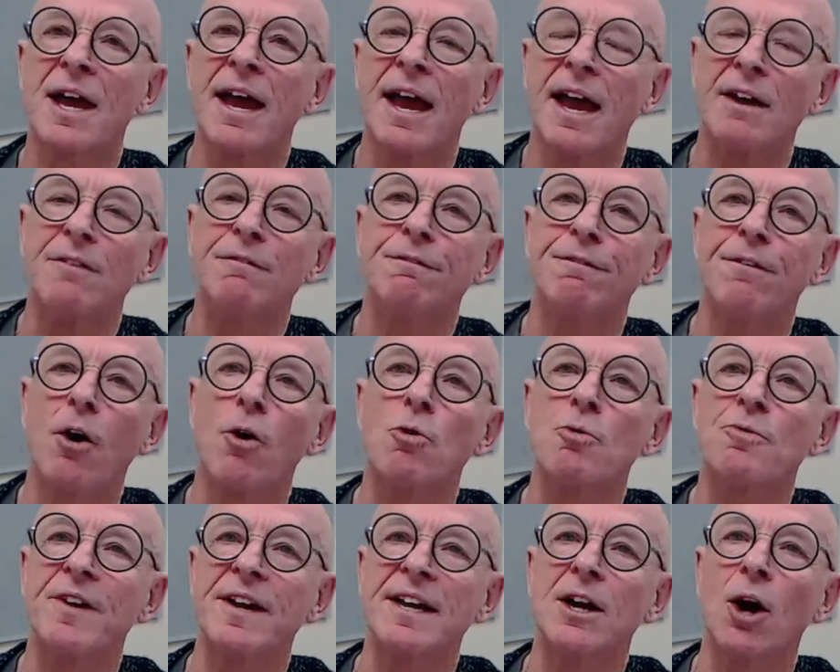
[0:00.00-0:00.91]

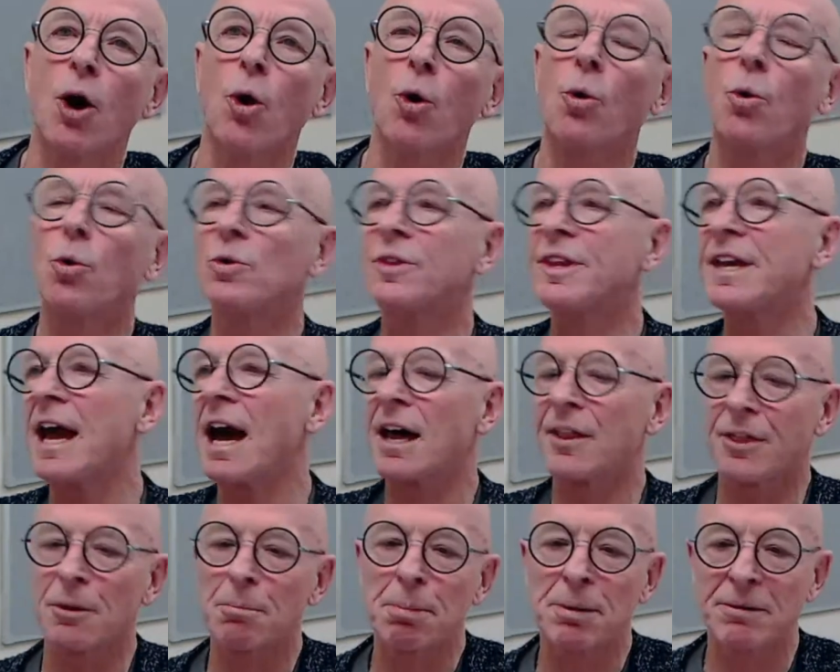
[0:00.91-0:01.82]
involving all the
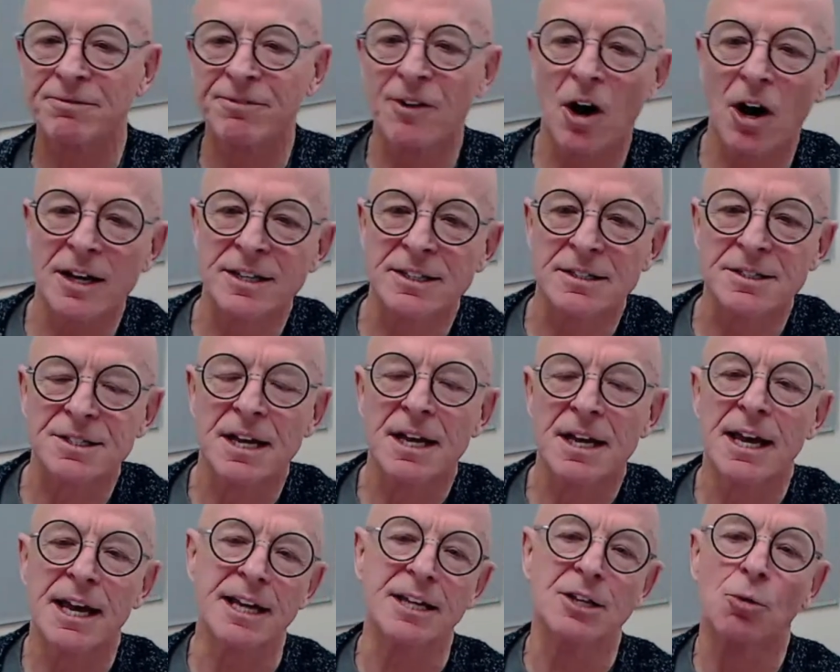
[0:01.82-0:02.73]
other providers
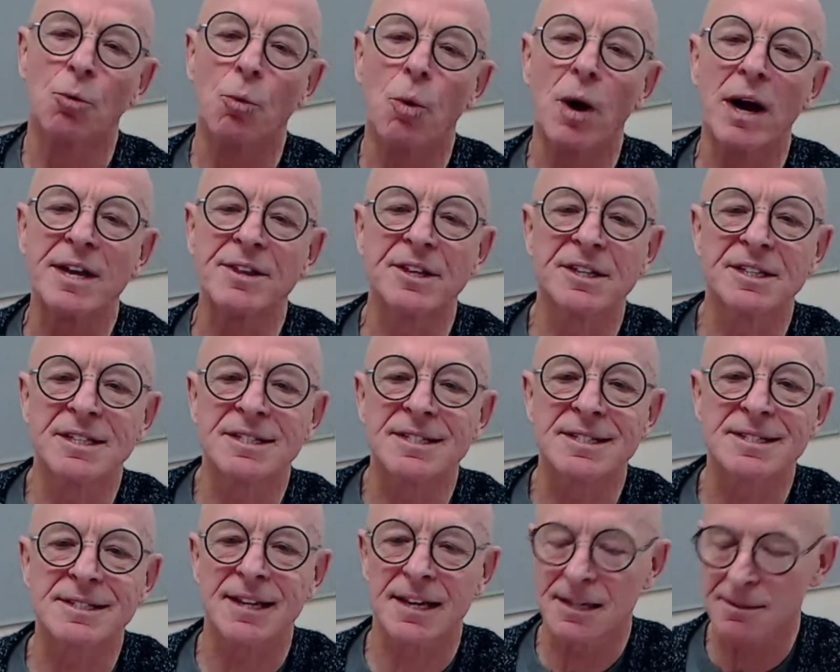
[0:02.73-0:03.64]
in a way that is
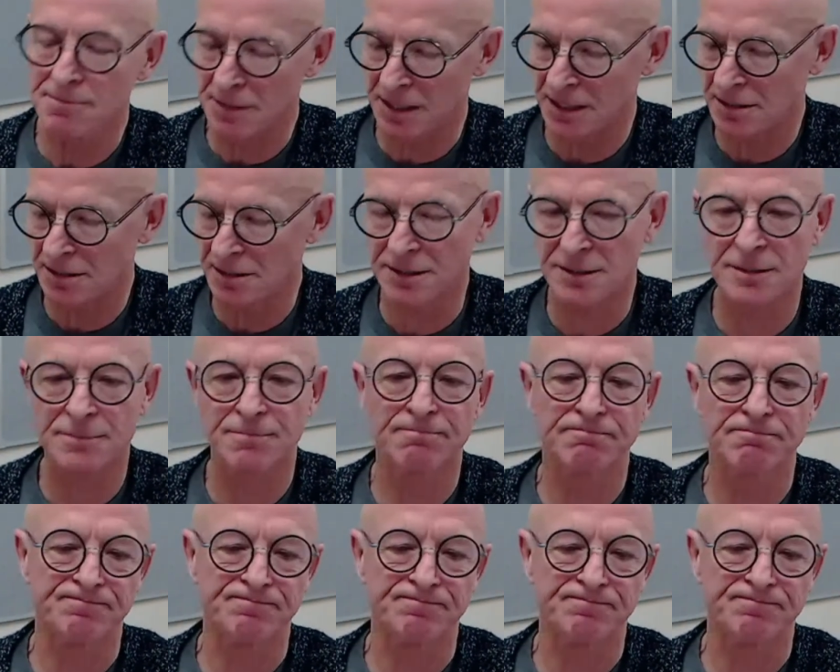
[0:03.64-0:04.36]
seamless.